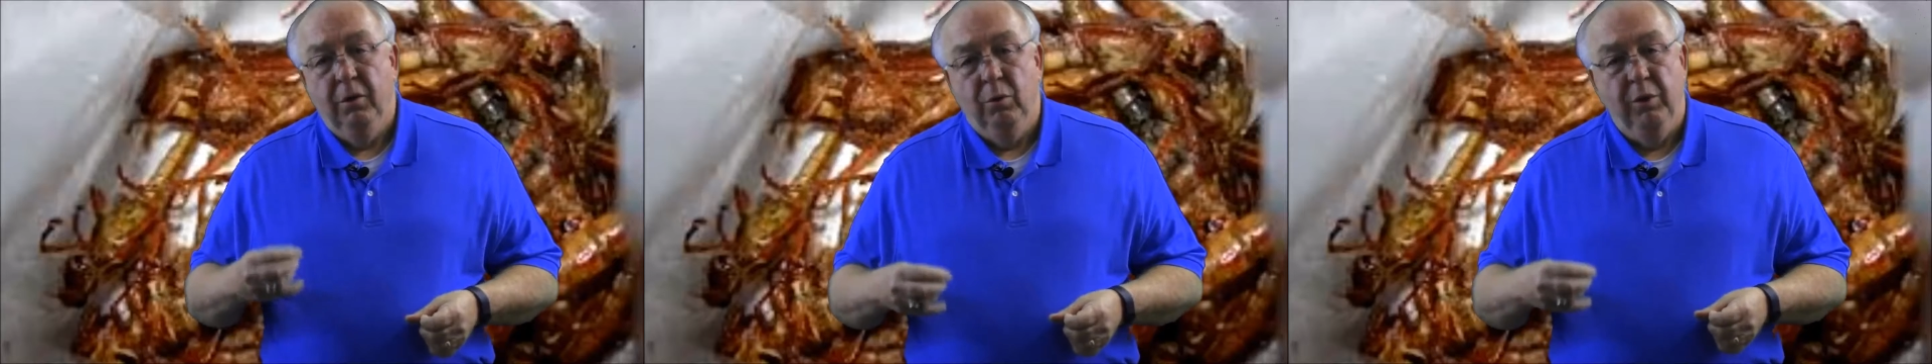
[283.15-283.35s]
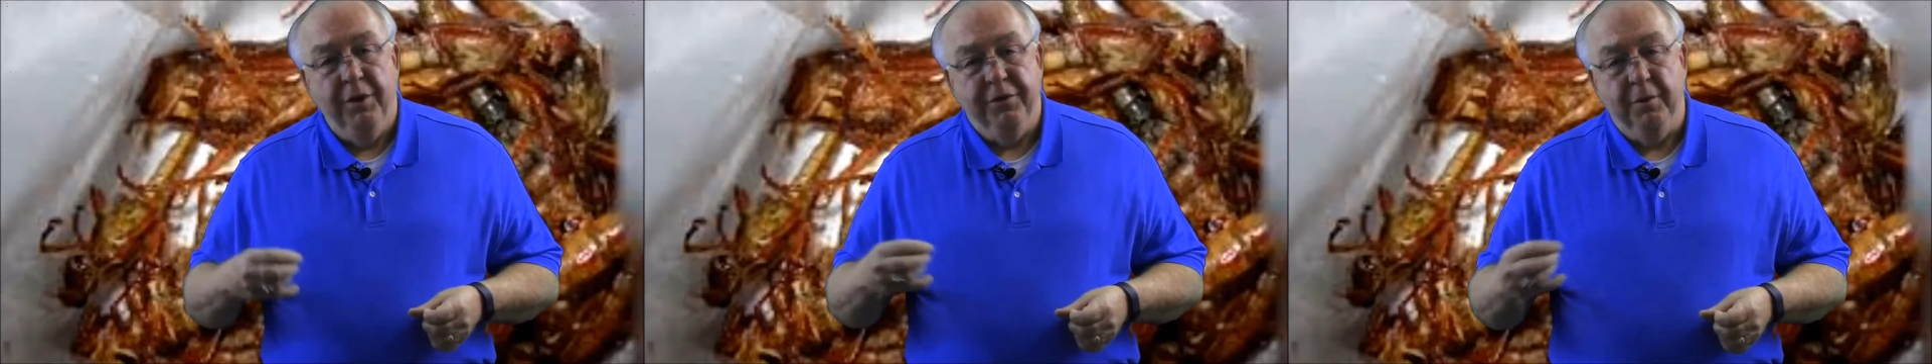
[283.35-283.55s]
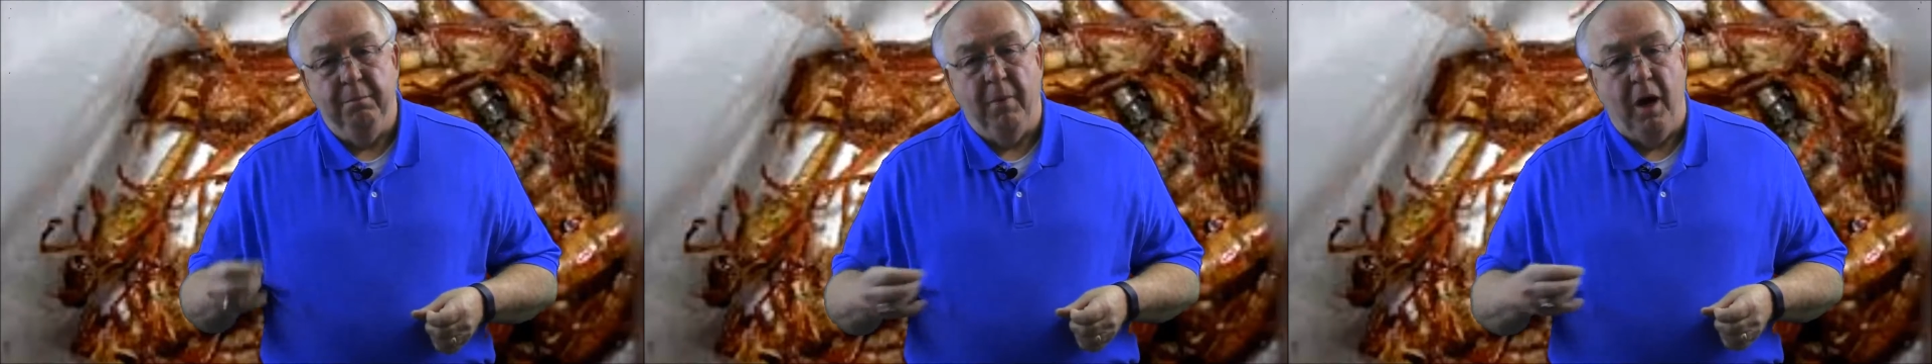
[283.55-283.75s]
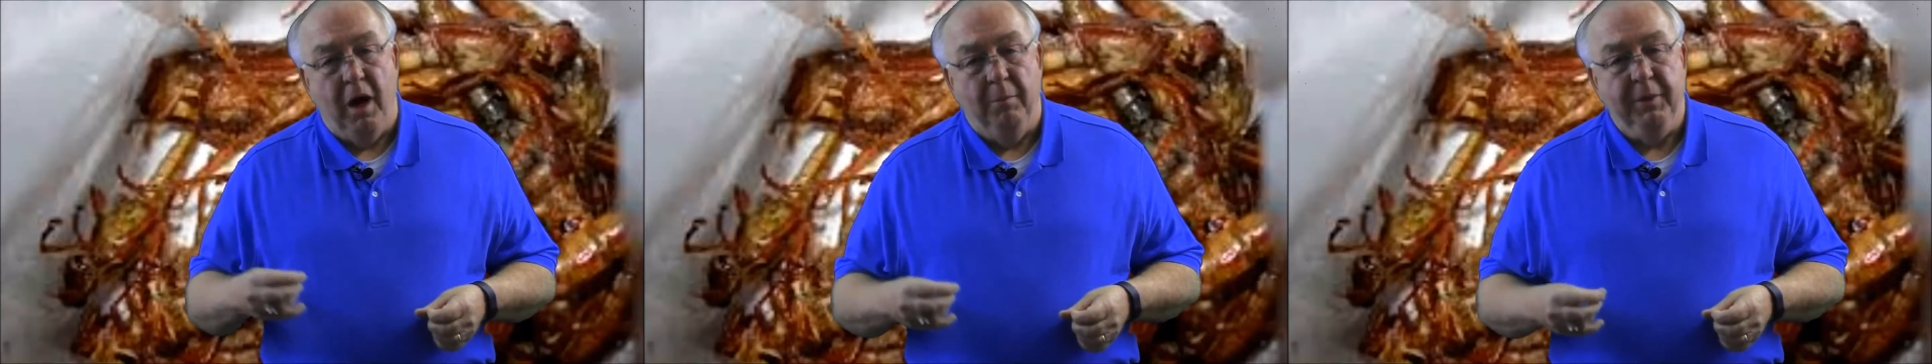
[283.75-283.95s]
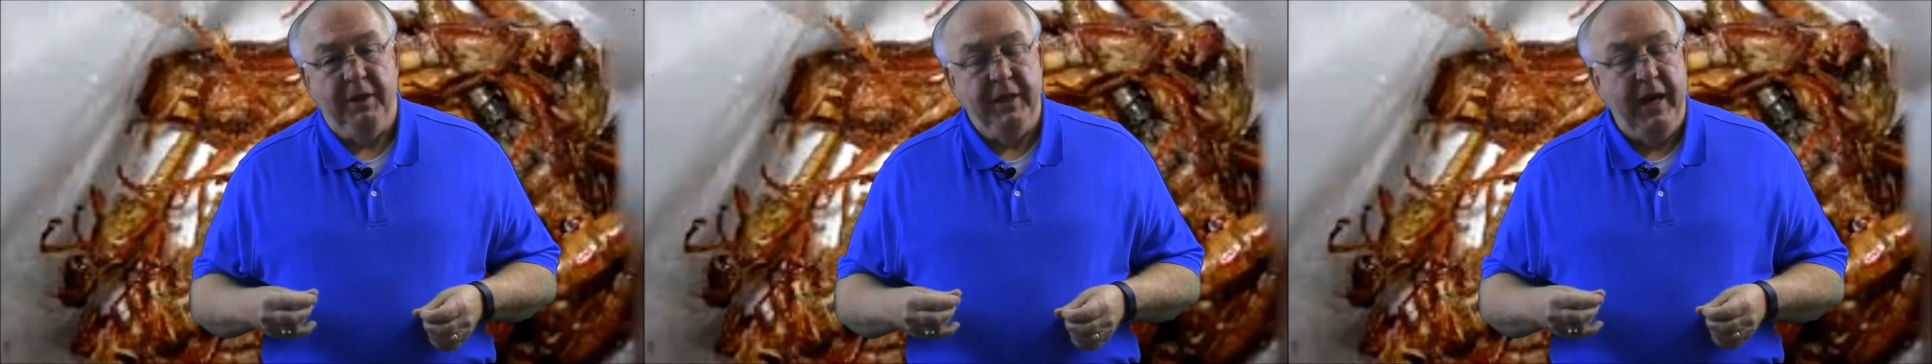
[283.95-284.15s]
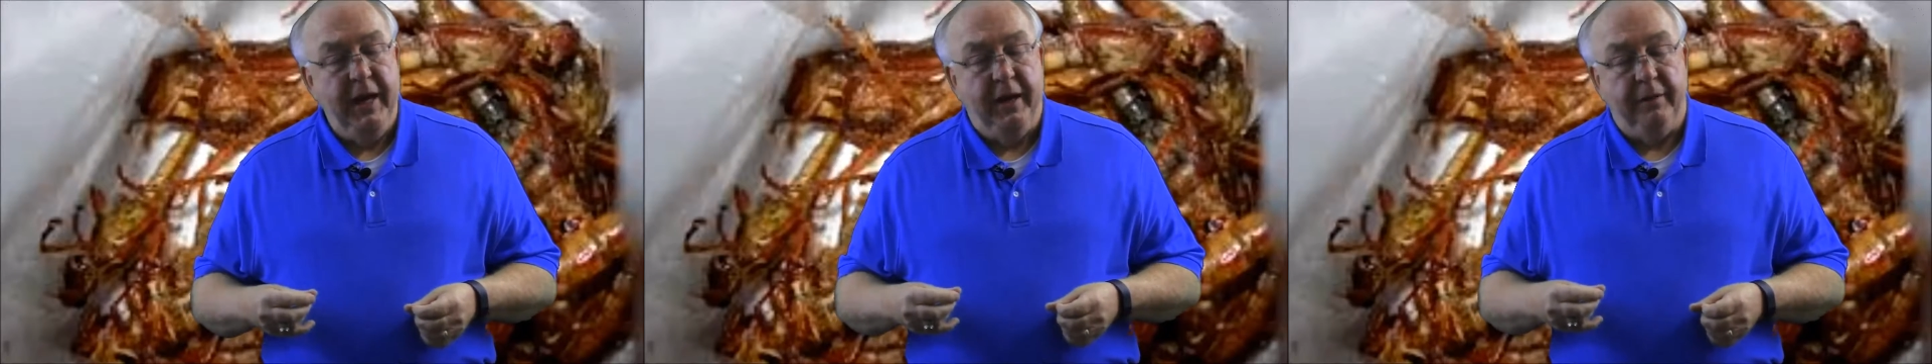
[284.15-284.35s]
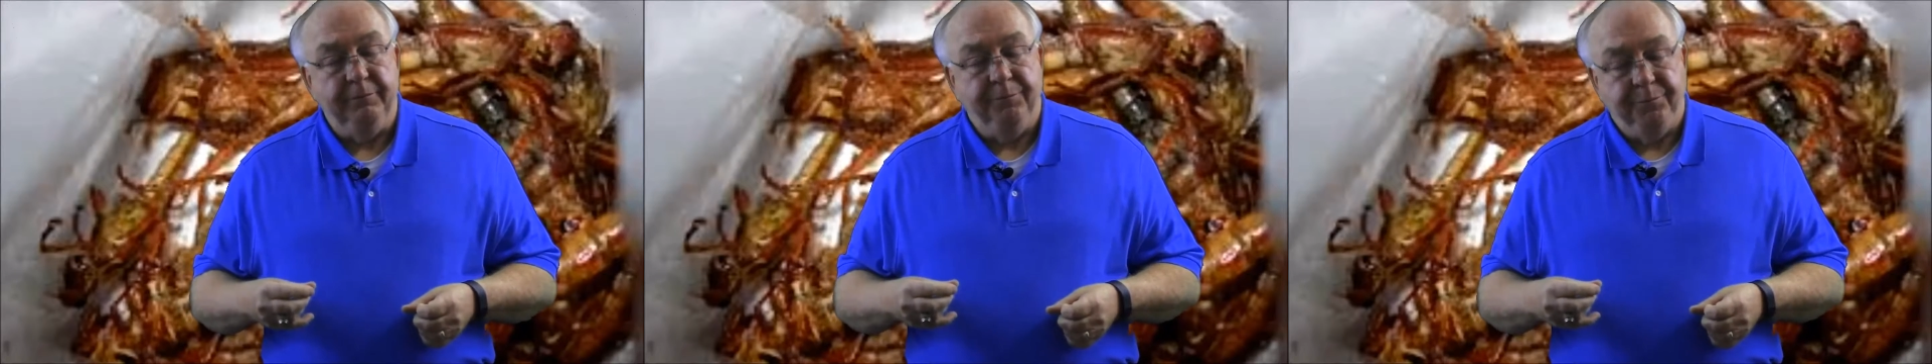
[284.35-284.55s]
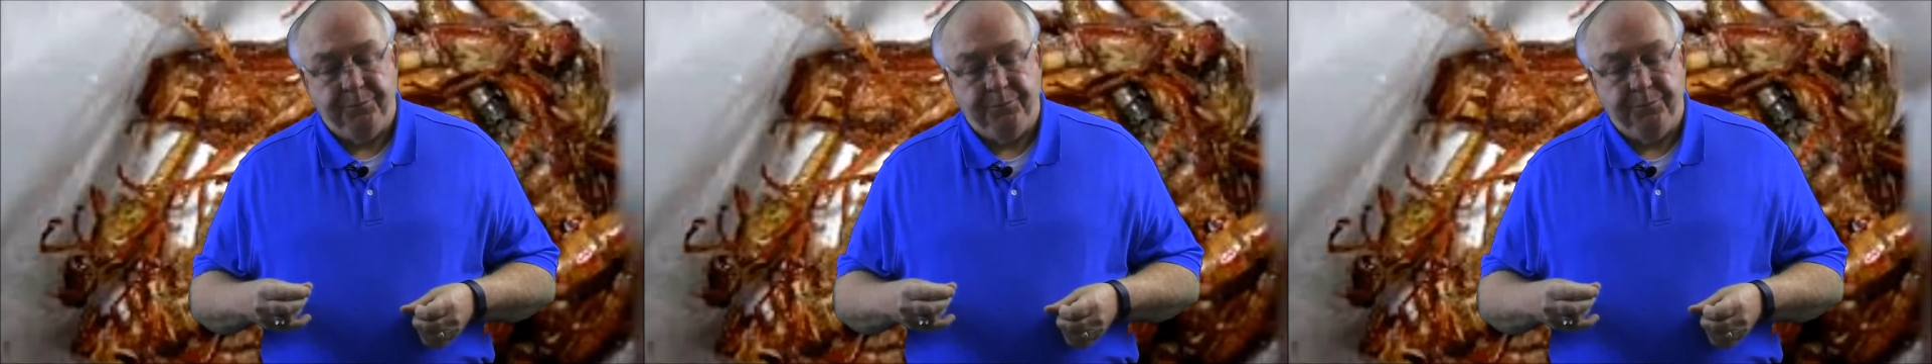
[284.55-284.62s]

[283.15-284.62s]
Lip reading: with the mom and dad.